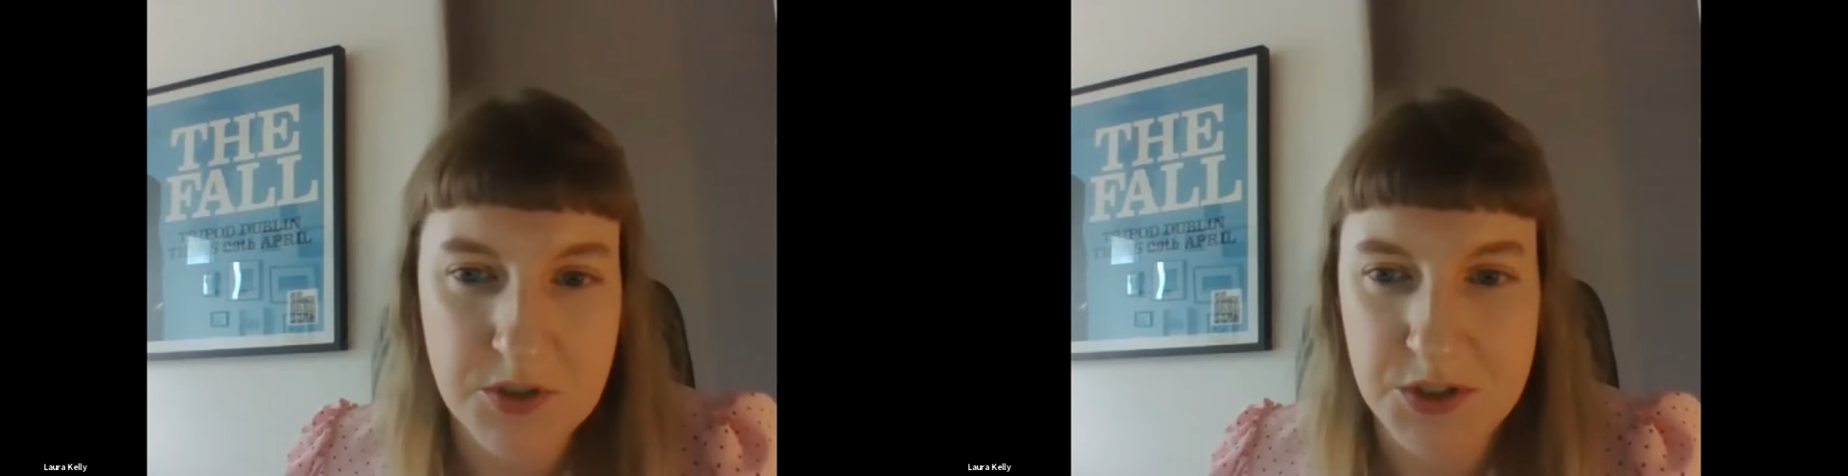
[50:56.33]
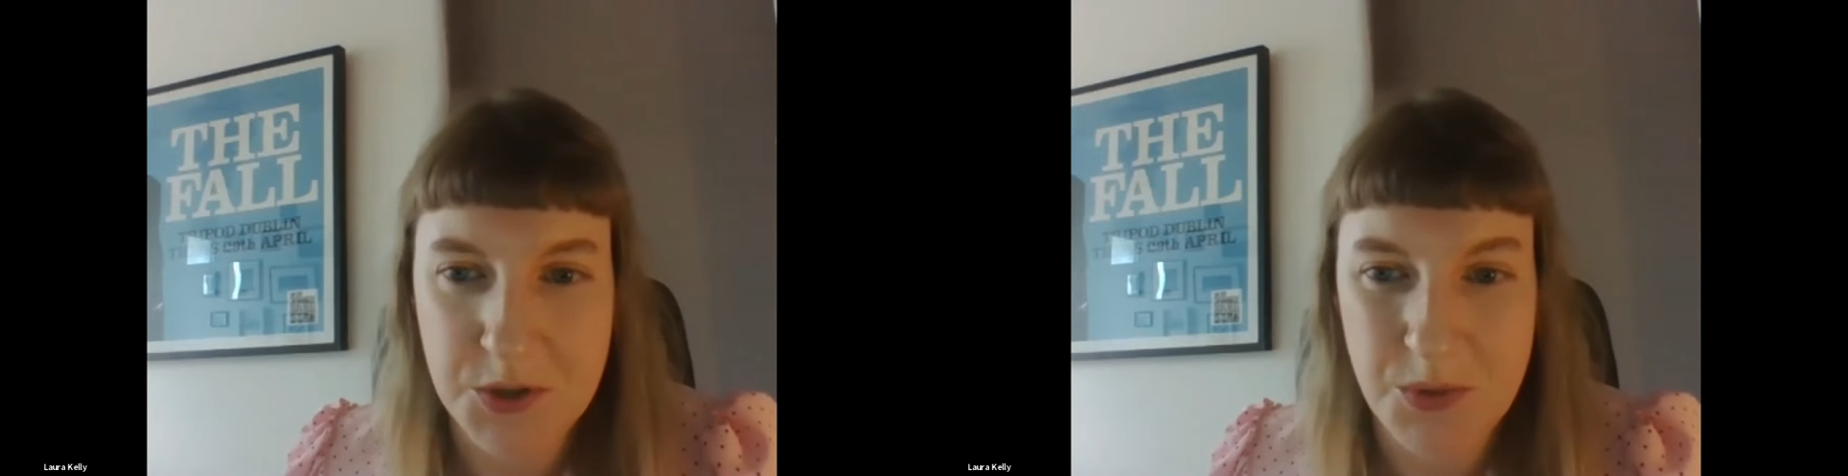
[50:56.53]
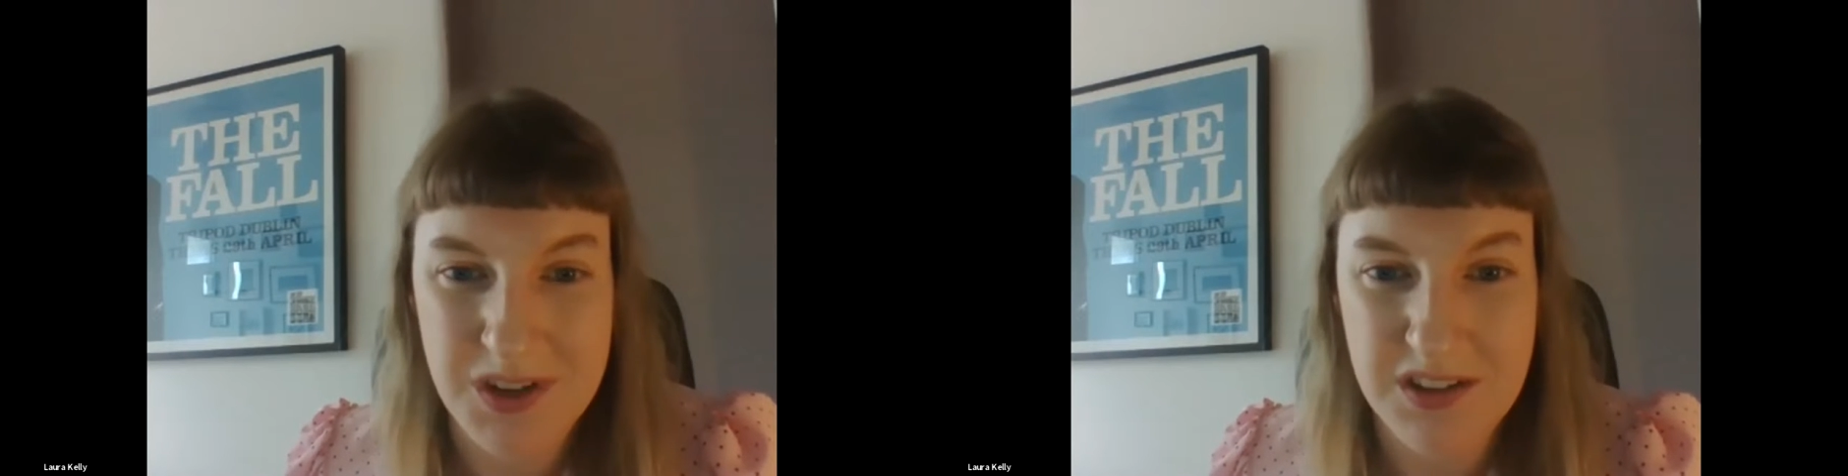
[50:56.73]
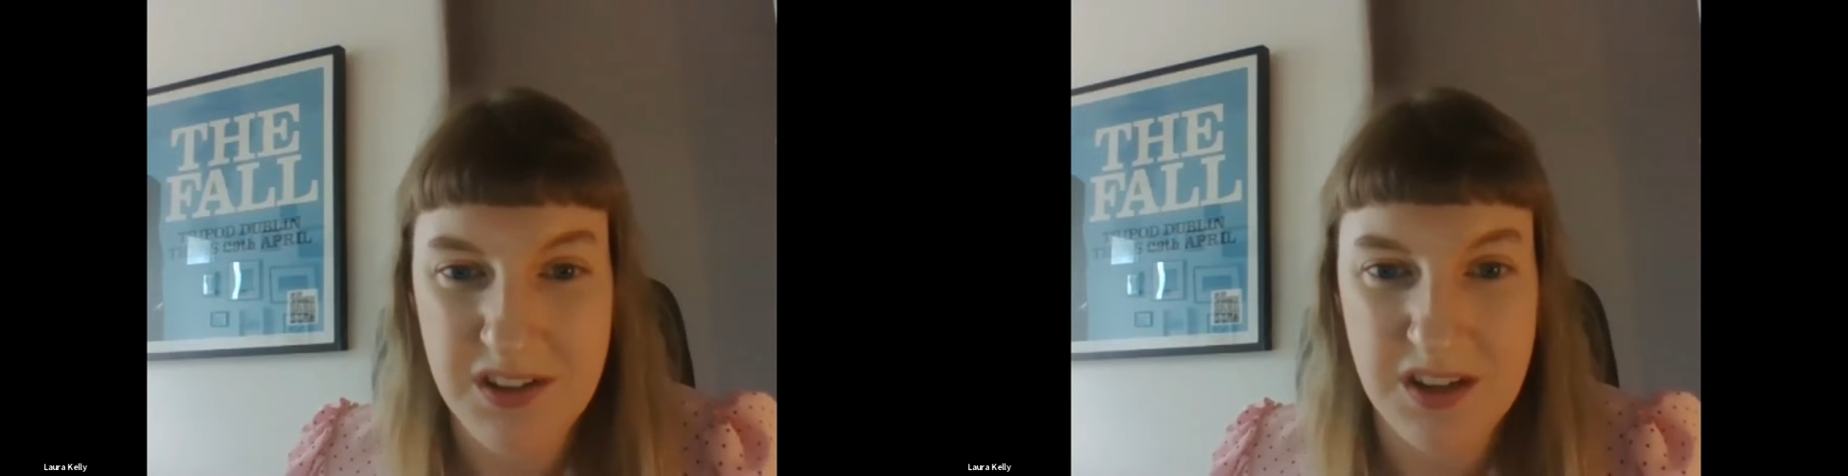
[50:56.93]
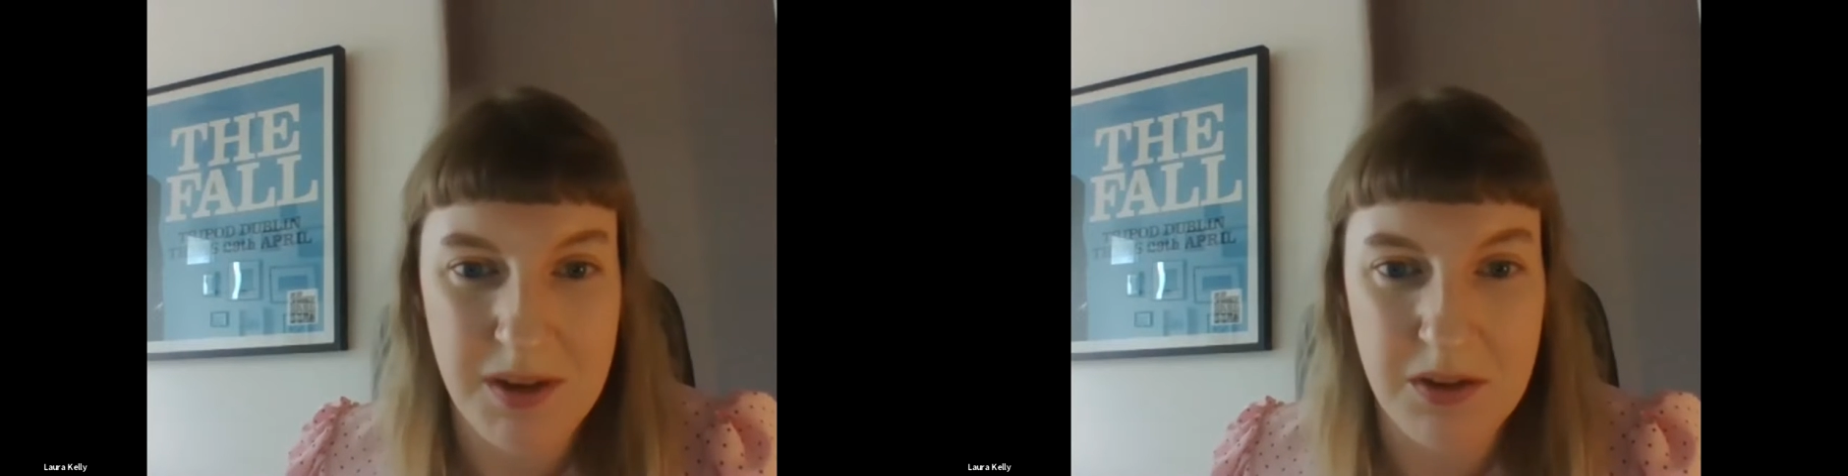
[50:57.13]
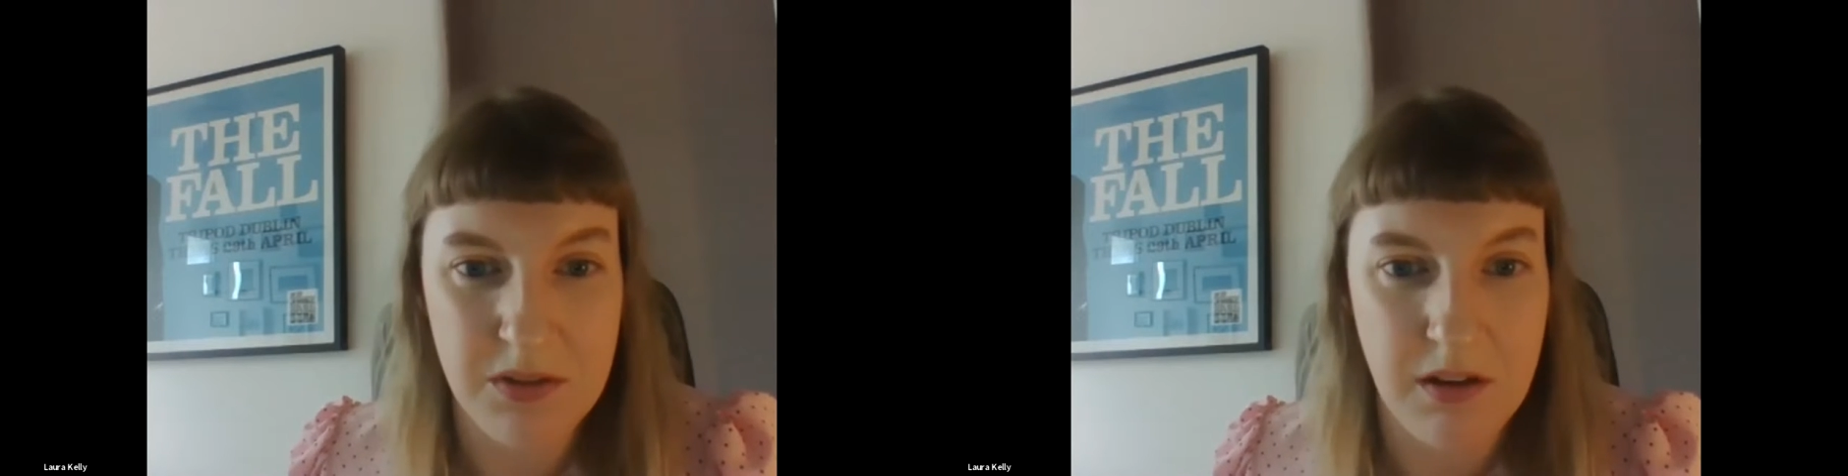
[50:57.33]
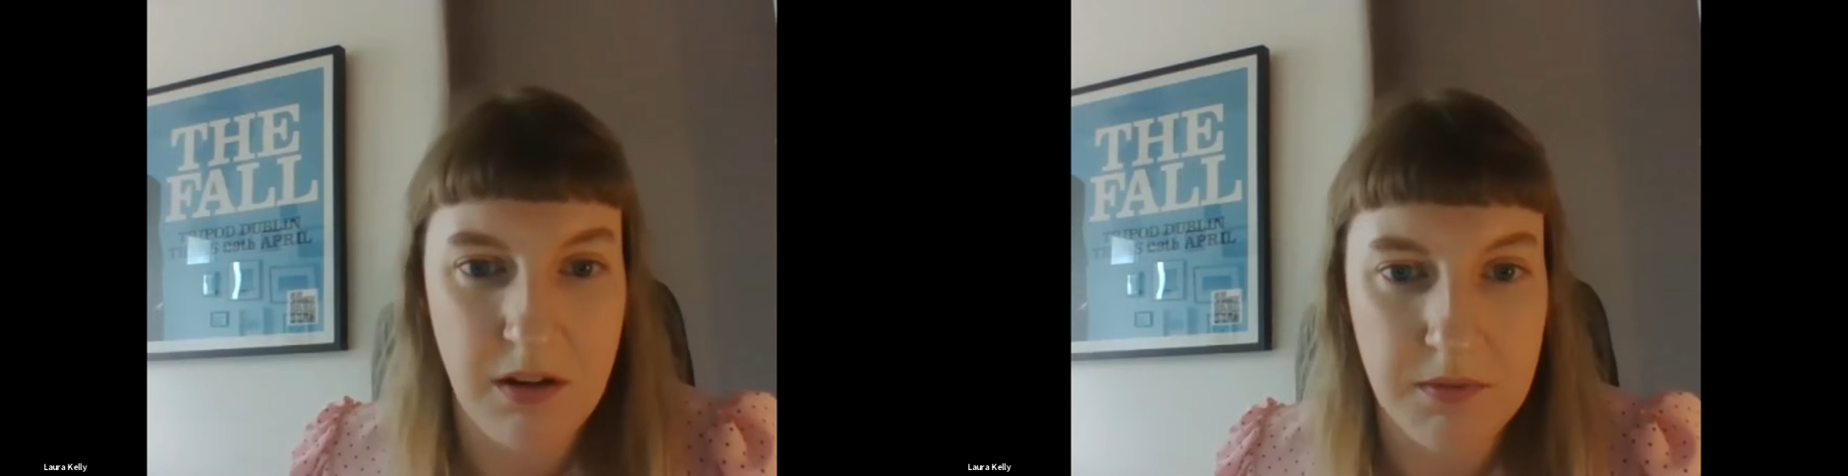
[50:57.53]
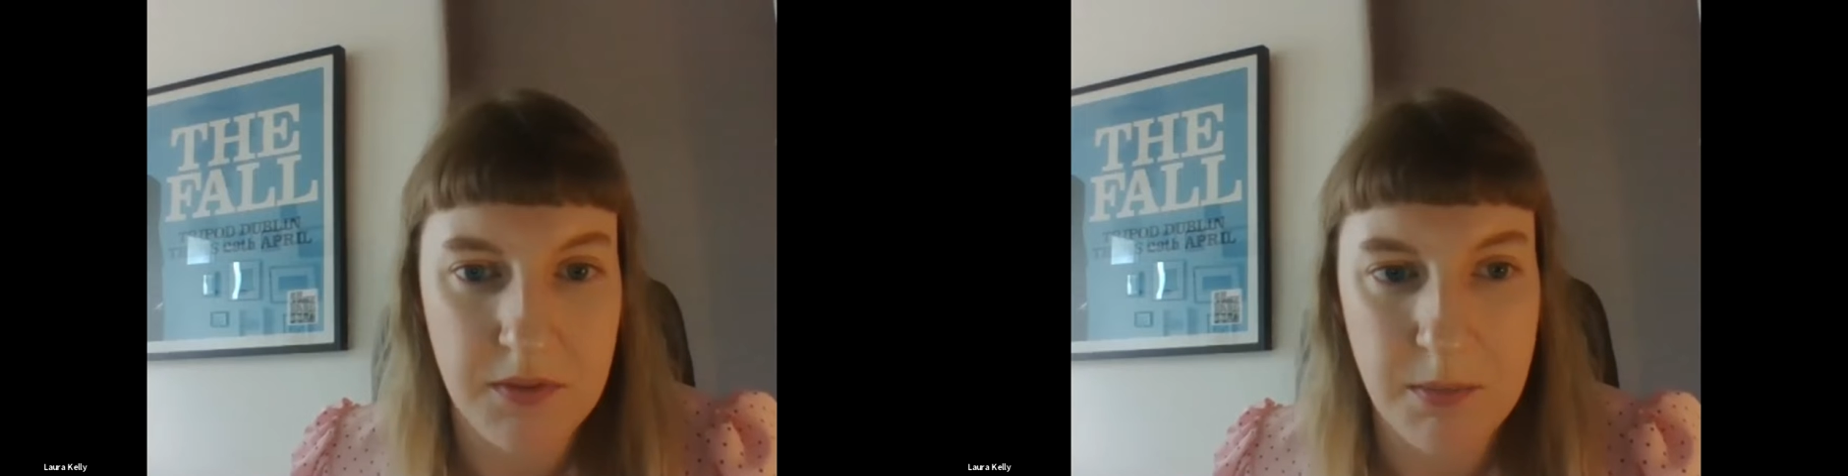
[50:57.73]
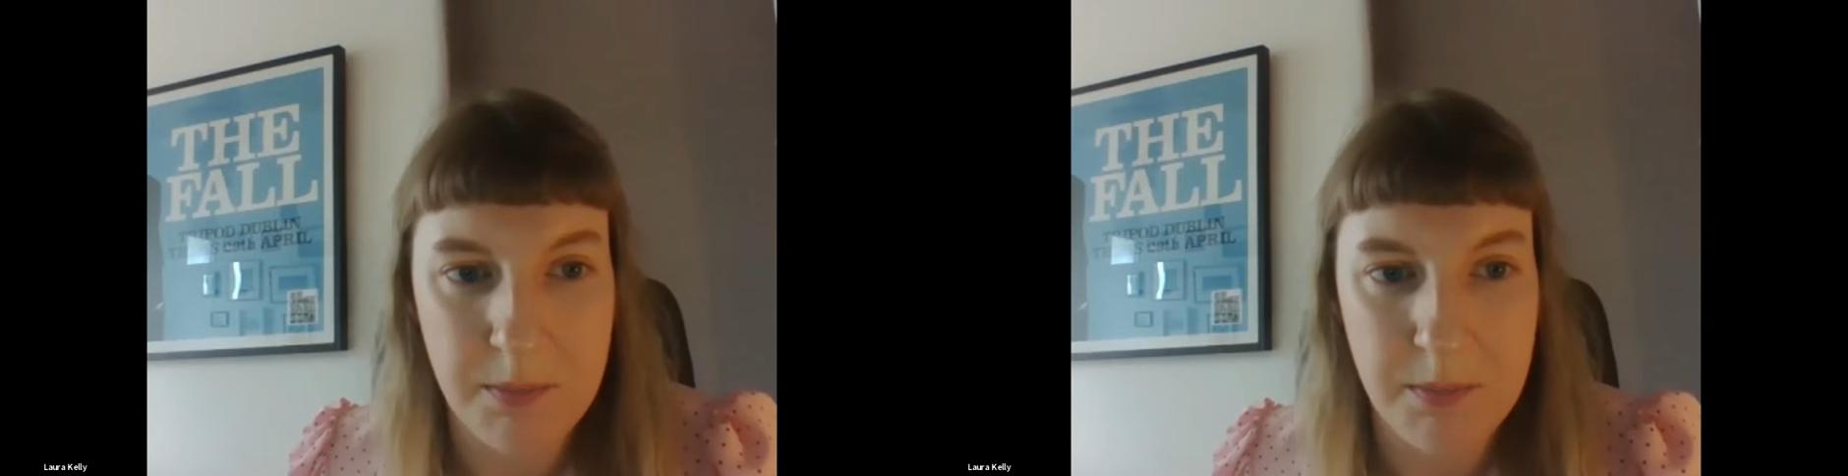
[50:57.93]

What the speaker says: Do you know anything about their